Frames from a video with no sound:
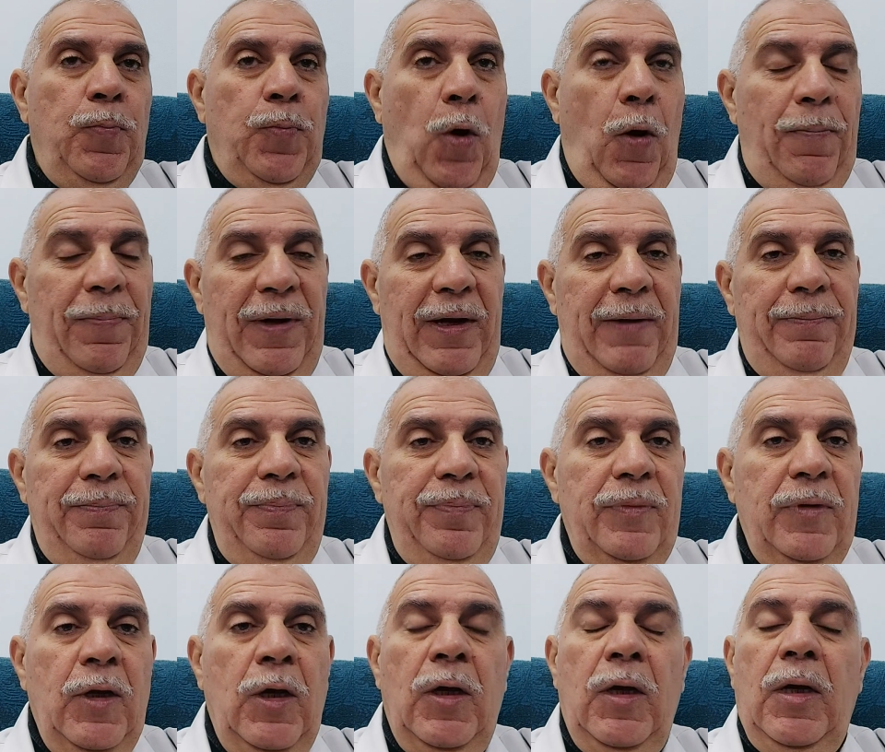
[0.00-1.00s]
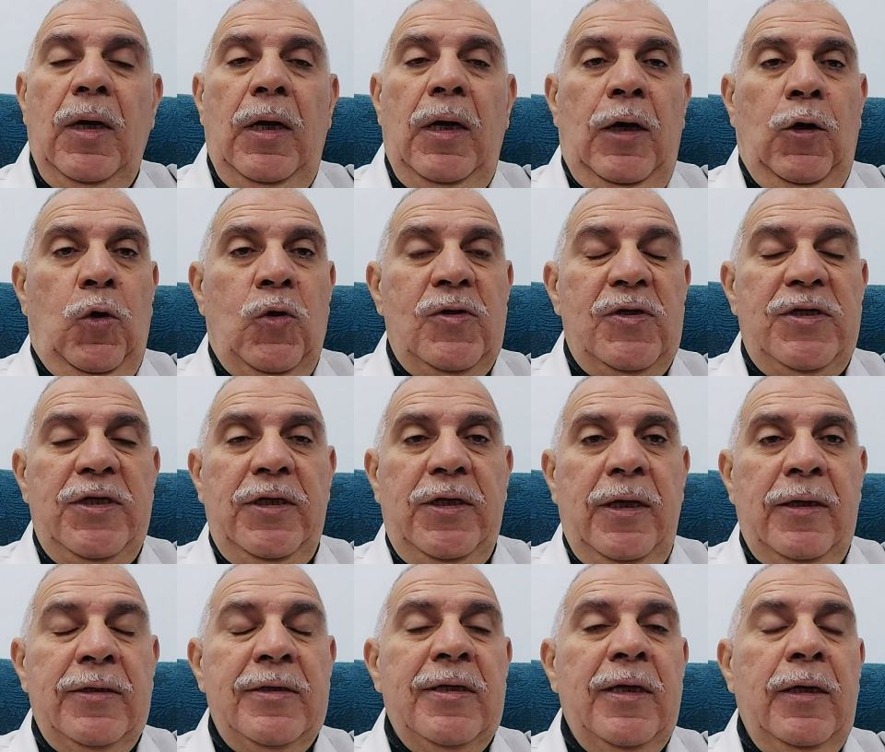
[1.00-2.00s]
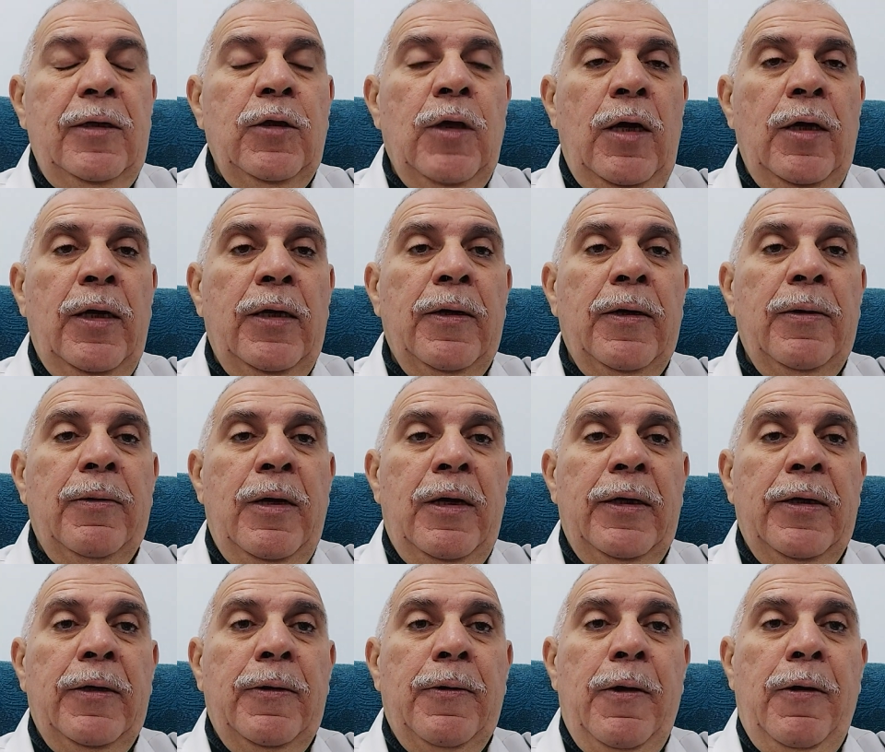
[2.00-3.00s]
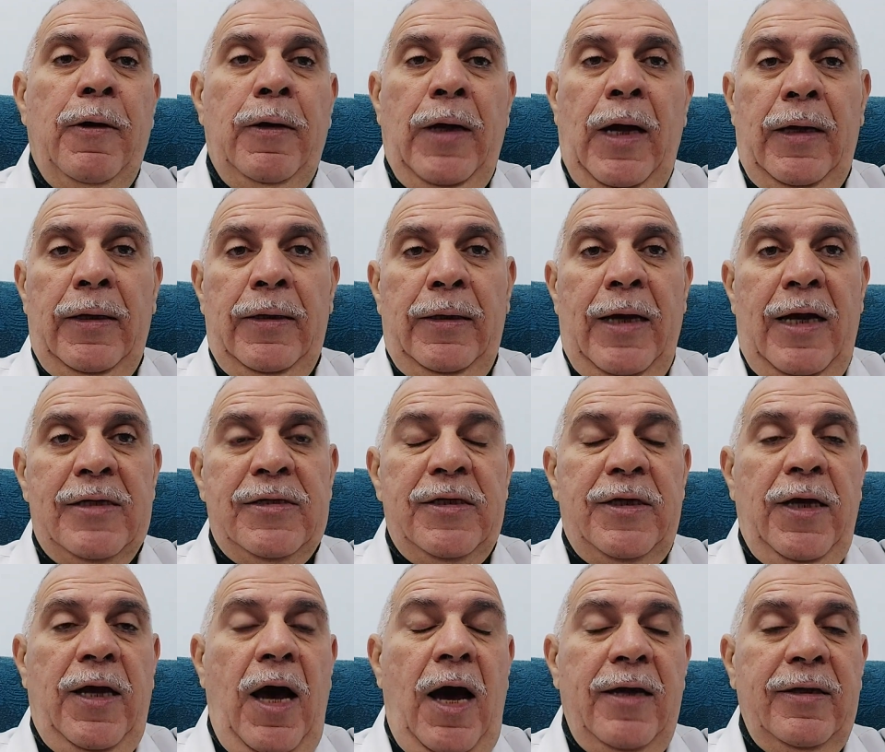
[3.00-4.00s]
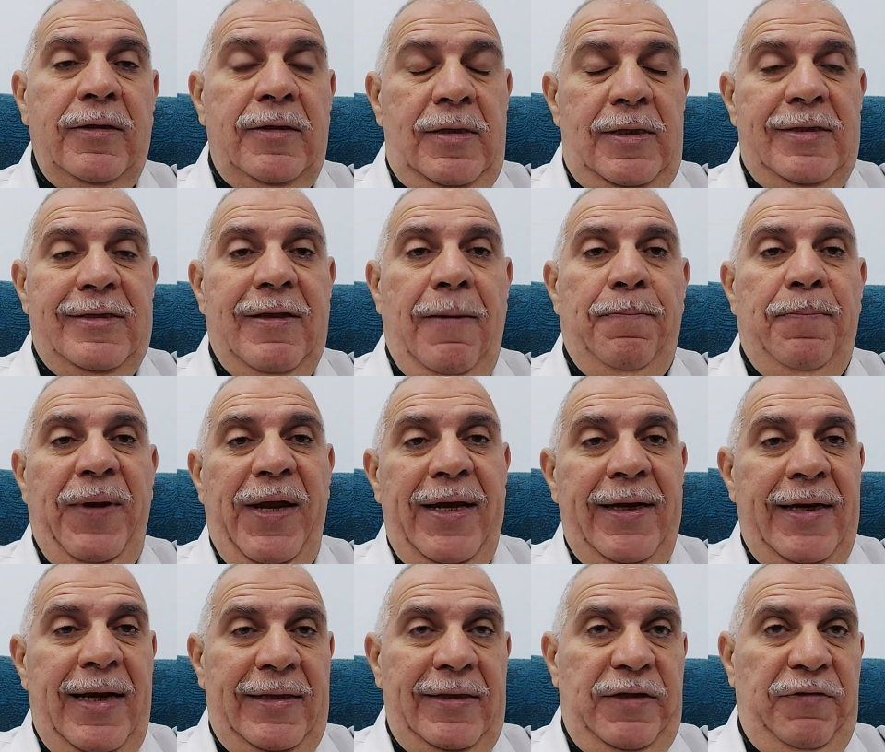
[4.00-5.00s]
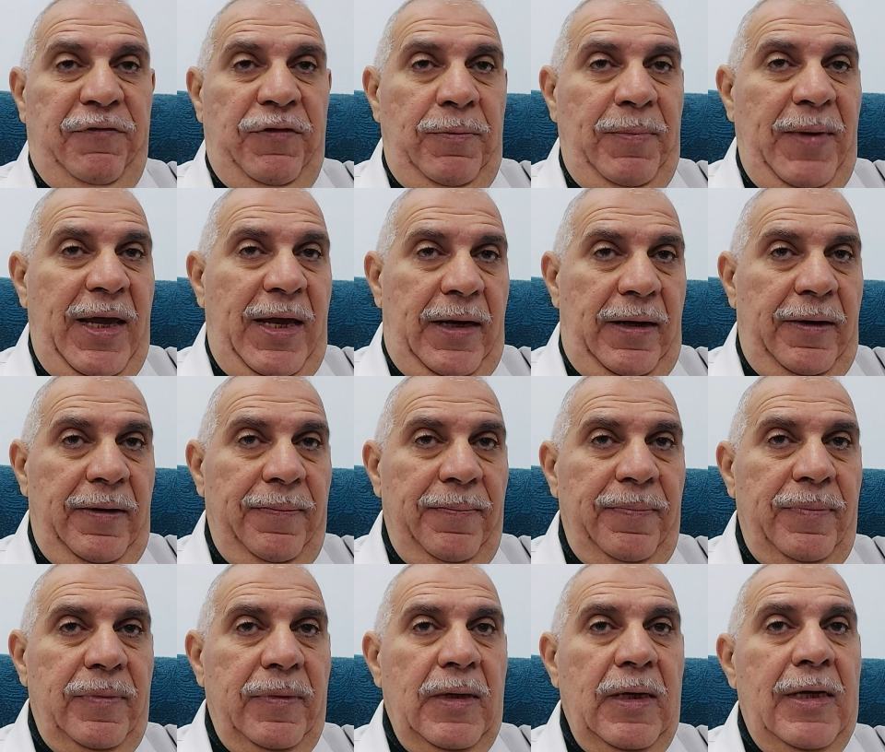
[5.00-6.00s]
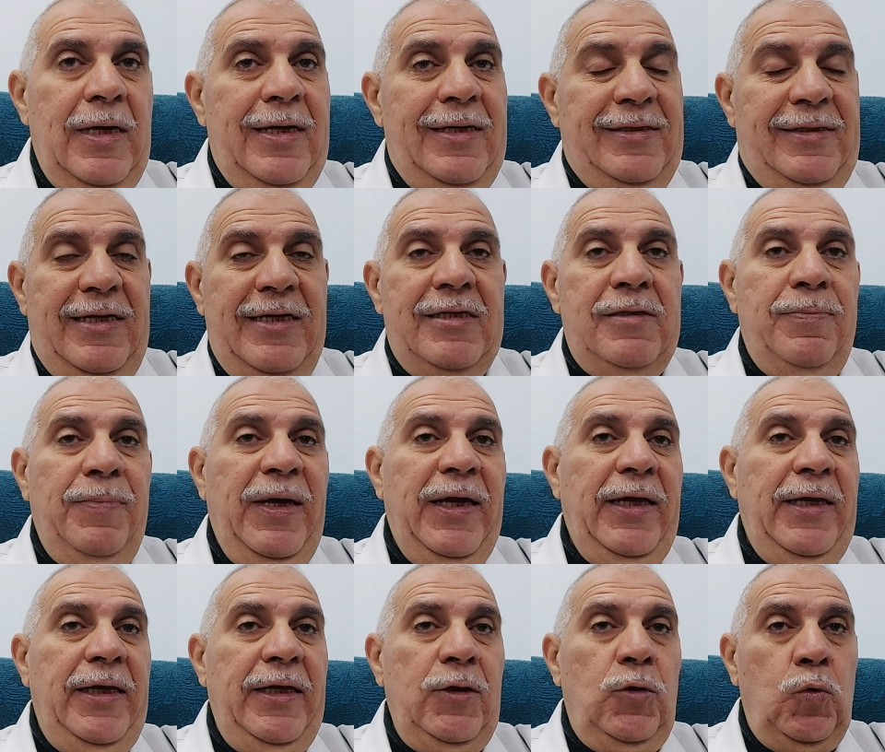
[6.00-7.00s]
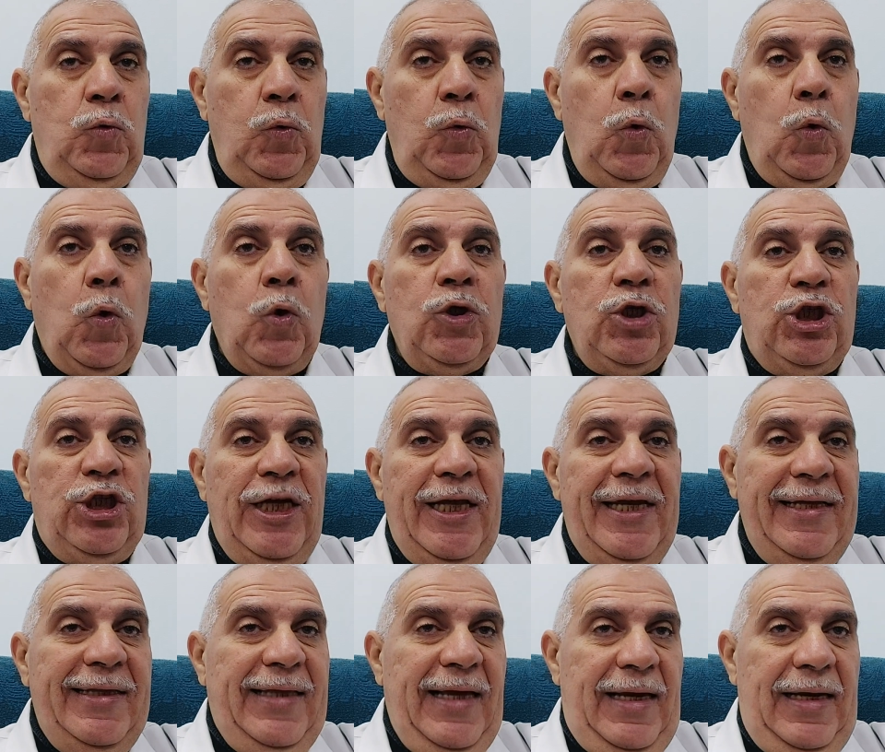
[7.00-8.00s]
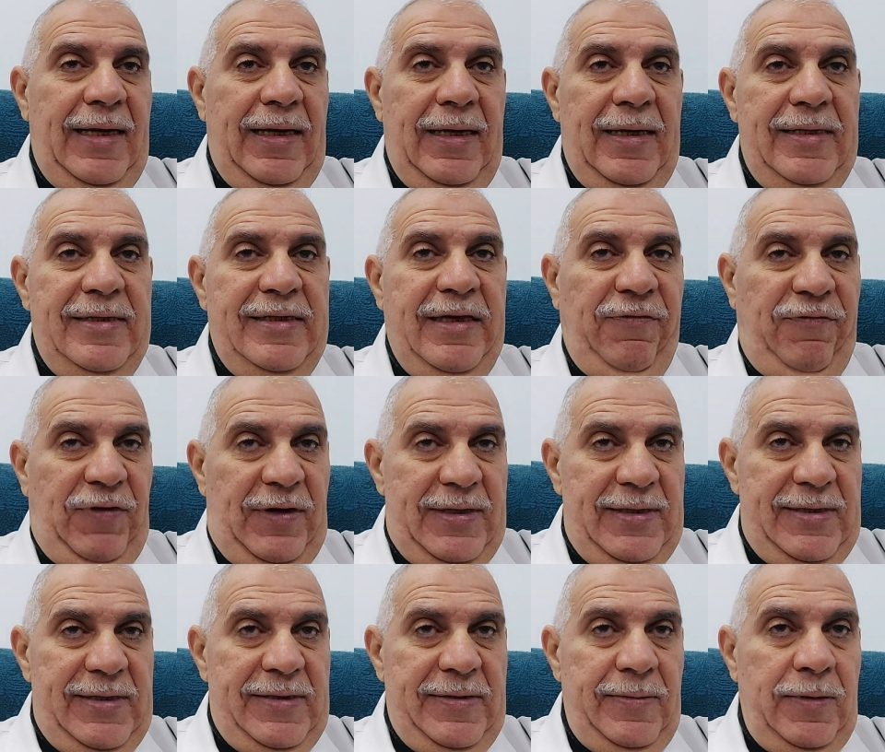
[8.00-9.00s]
problem considered as regard the pregnant female. This may lead to congenital syphilis.